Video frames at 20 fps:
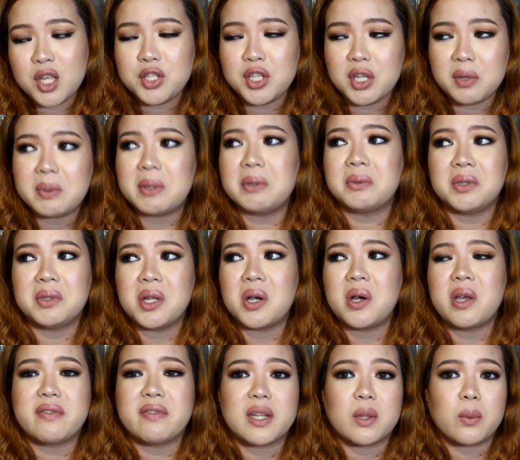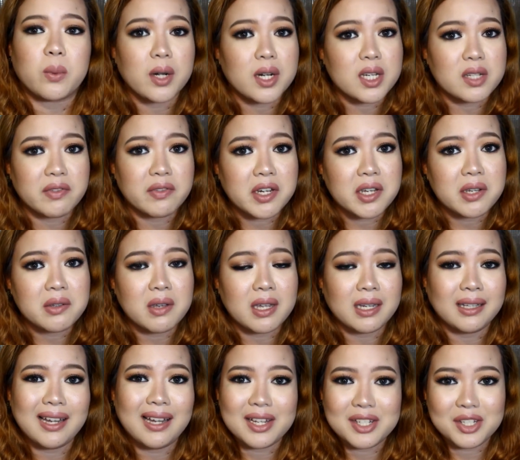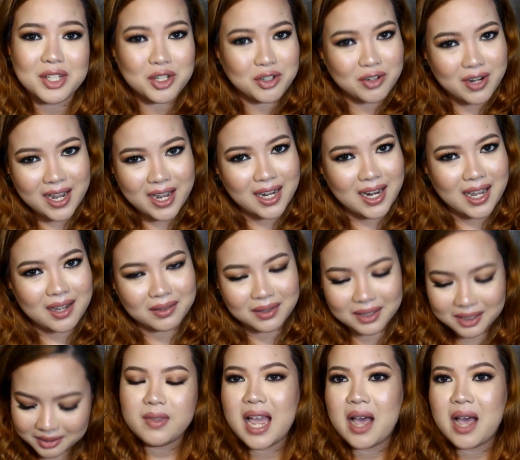So you won't know if it works for you unless you try it out.